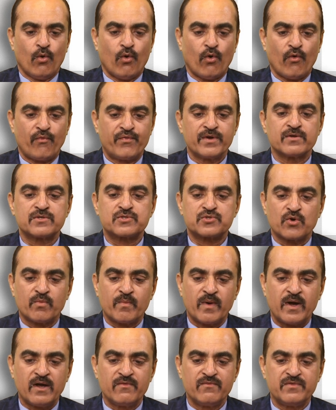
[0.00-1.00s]

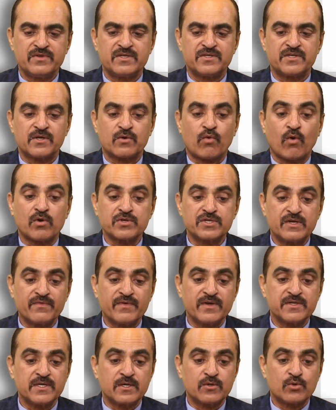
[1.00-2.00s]
Ophiostoma, which is a
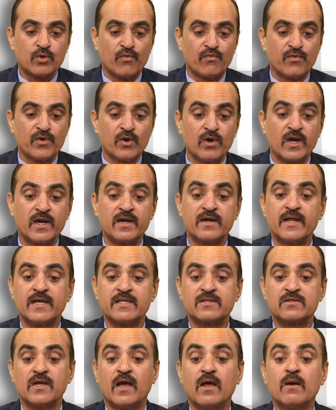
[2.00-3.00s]
causative agent of virulent
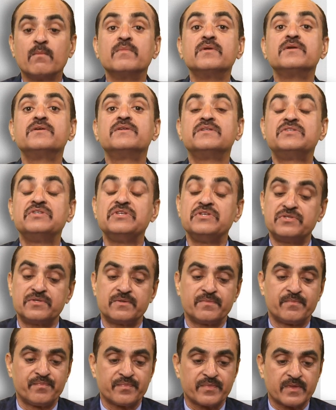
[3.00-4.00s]
death elm
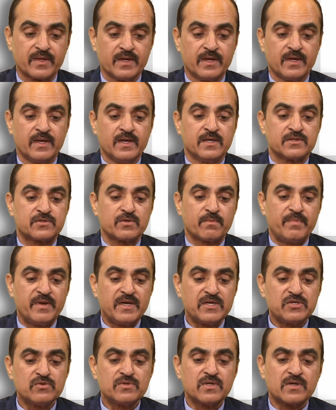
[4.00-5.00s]
disease. So
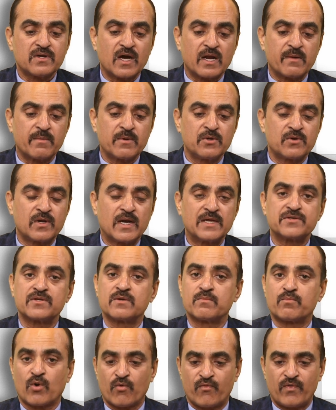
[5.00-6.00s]
based on the carbon
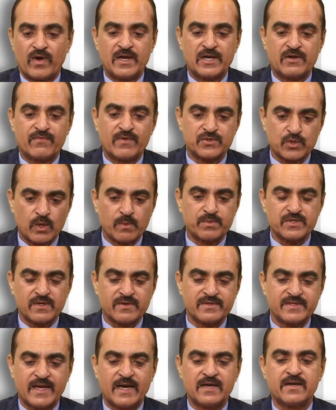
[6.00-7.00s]
utilization profile, it was
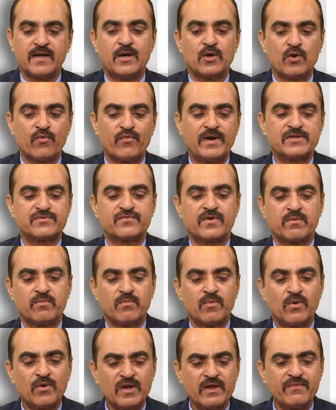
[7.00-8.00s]
observed that endophytes were
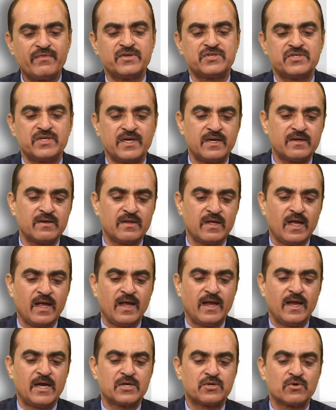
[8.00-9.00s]
more efficient
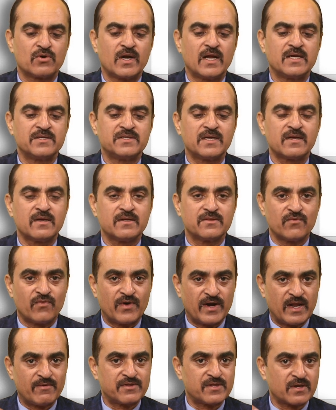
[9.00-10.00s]
at utilizing
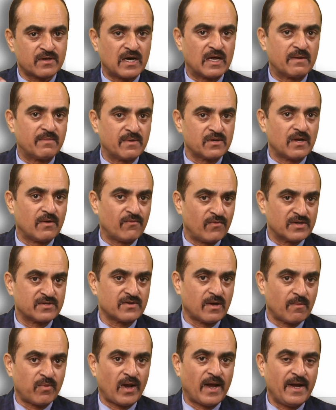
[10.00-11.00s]
whatever the carbon was
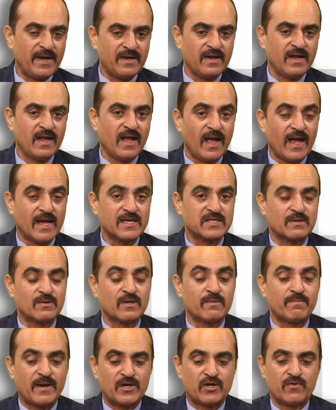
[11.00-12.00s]
applied as
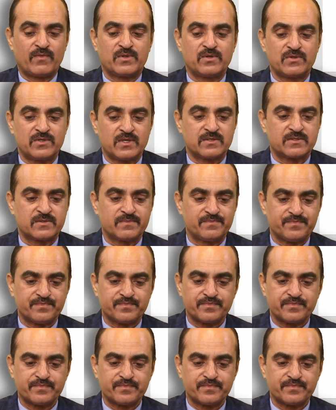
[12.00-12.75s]
compared to phytopathogens.